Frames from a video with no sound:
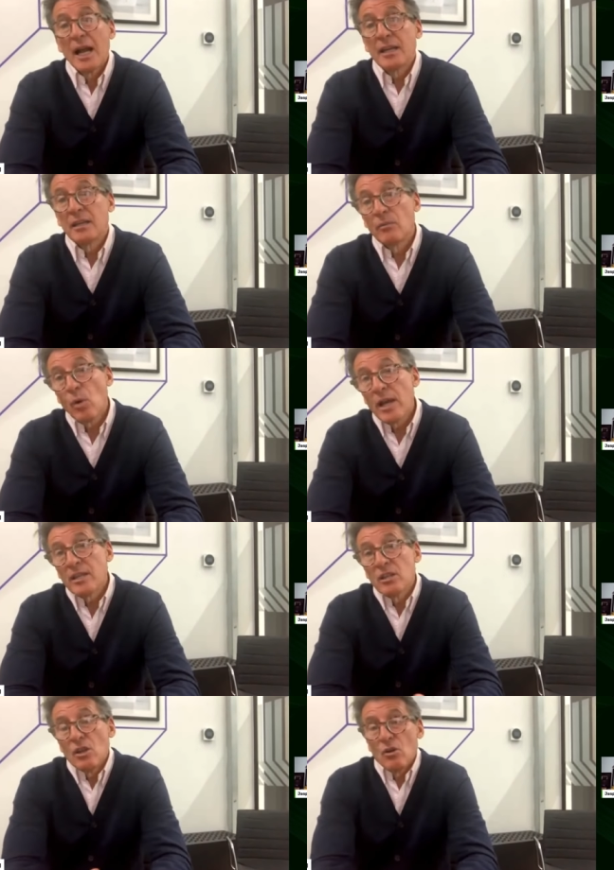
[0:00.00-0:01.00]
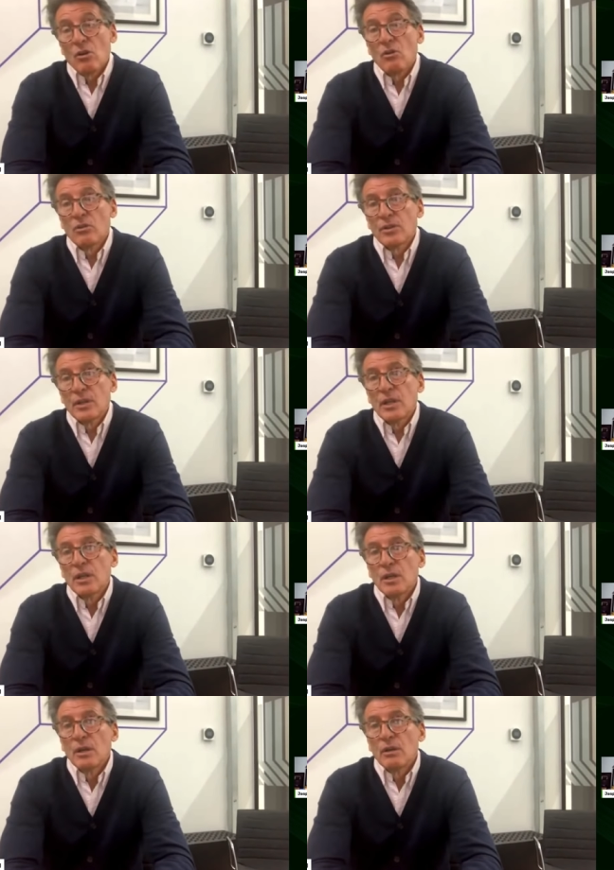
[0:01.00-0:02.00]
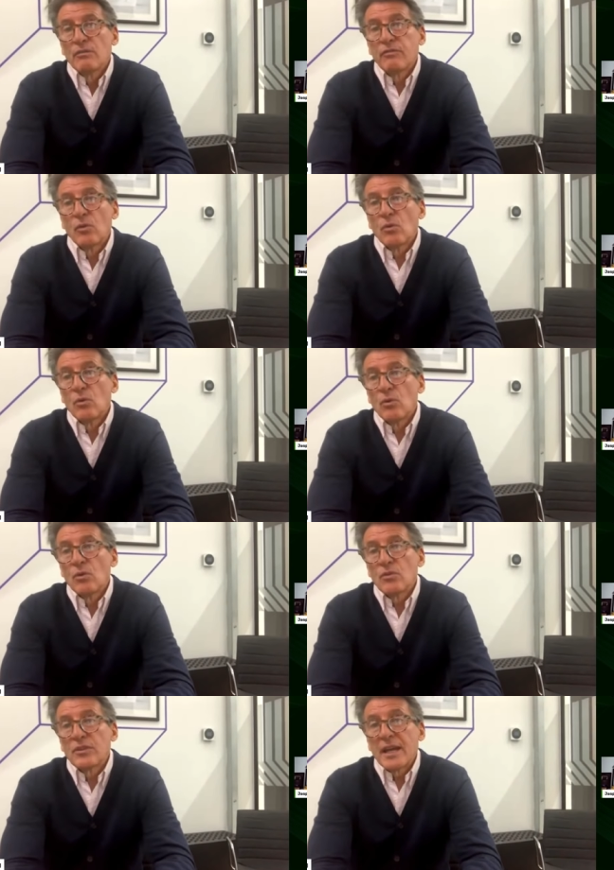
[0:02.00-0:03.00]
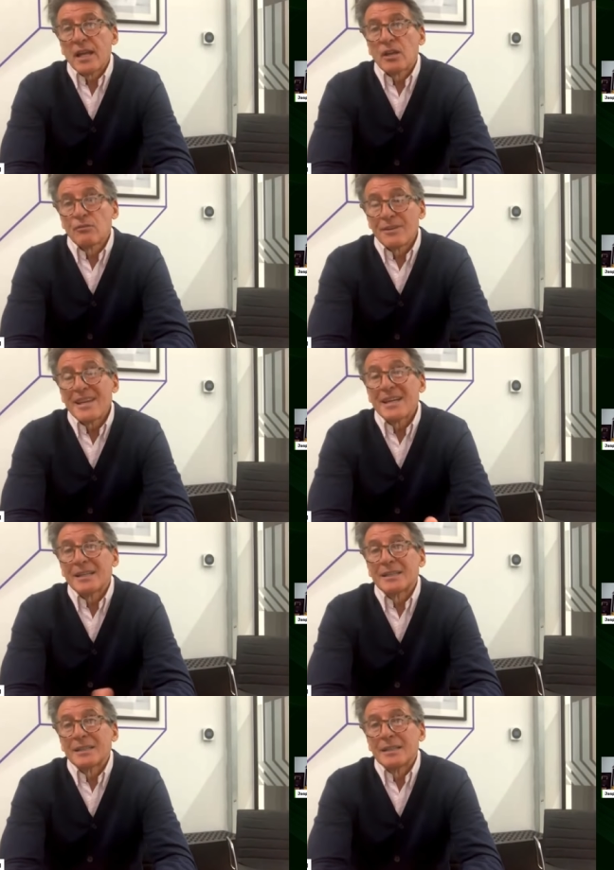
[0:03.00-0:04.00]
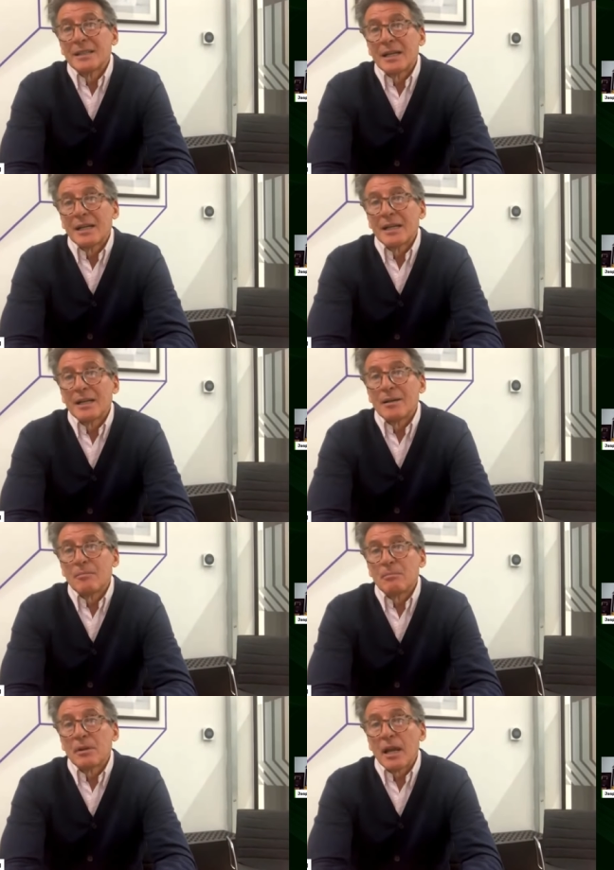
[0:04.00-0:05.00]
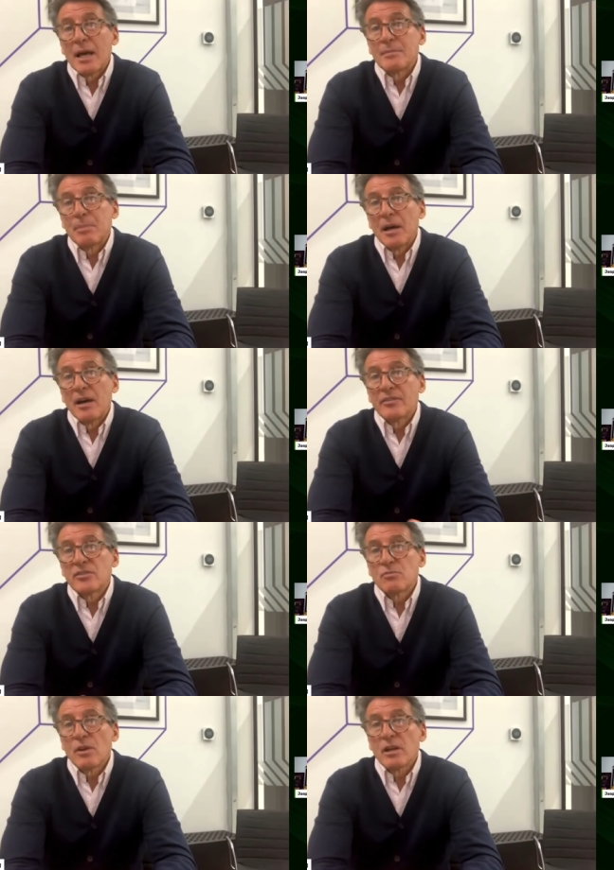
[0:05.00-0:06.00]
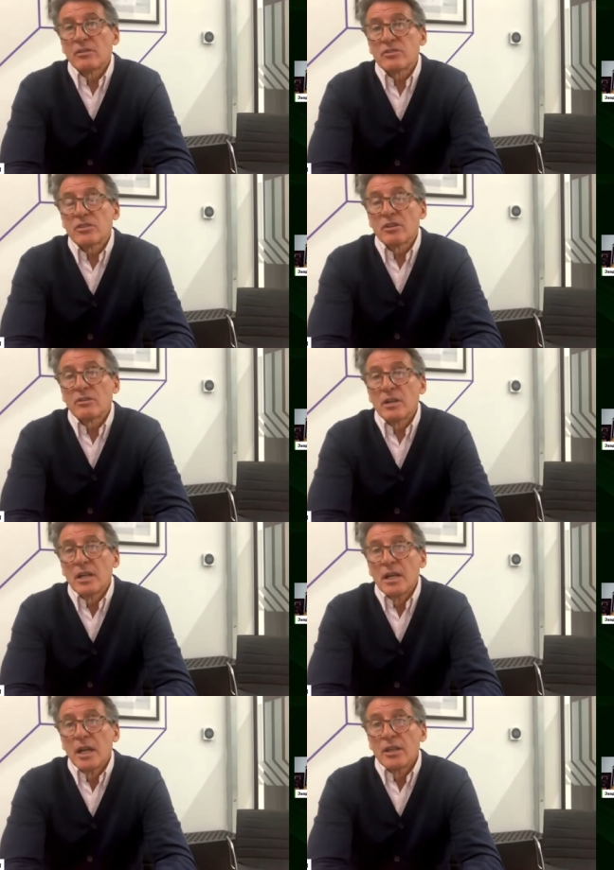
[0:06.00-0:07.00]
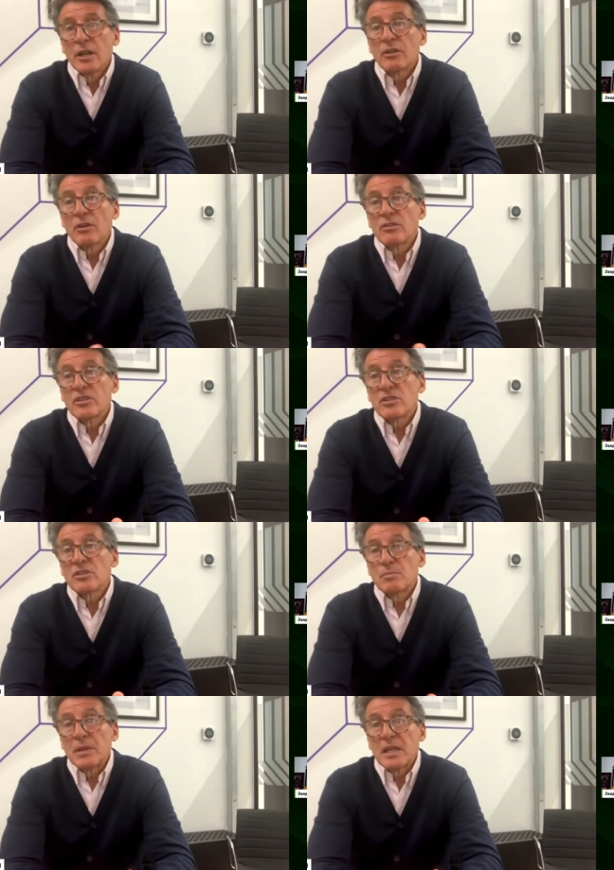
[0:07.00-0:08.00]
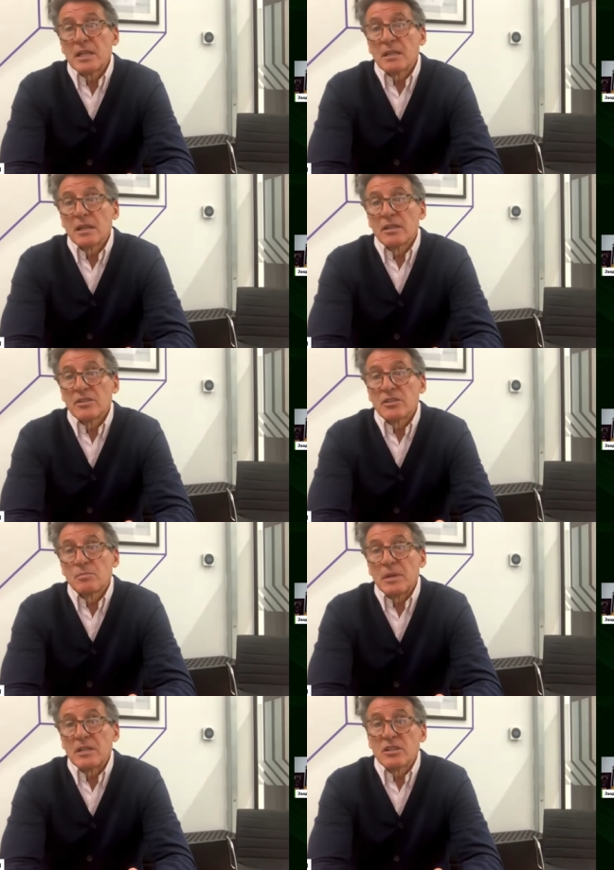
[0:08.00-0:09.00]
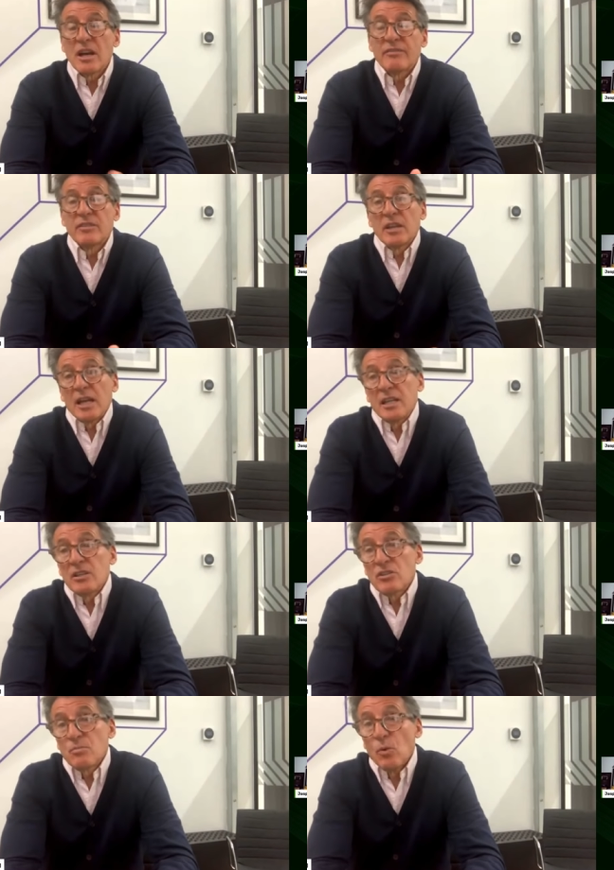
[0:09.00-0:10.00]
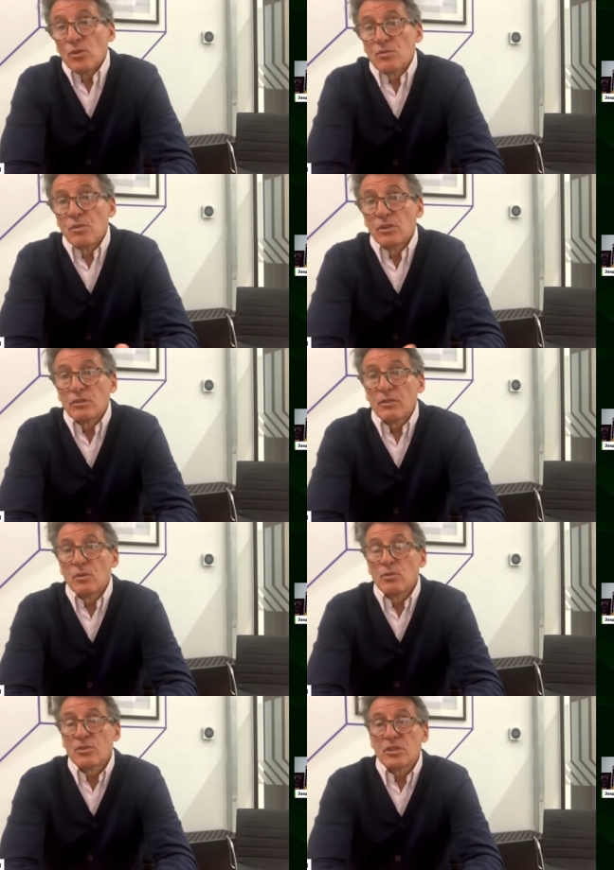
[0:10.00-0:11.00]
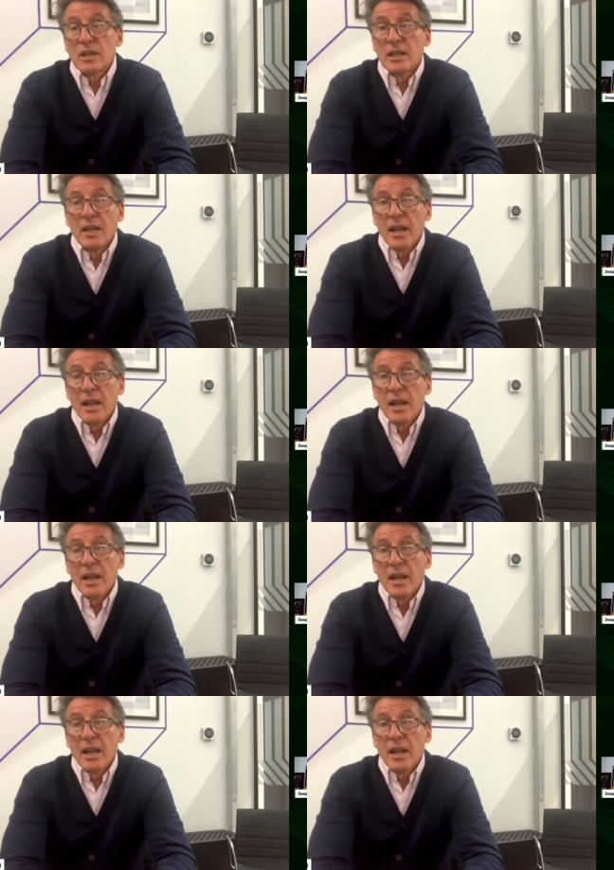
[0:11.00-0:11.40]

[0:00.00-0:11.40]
and in a way the knock-on or their career uh, glide path as well. So no, no, this has been this has been tough, and, and in the sports world, of course,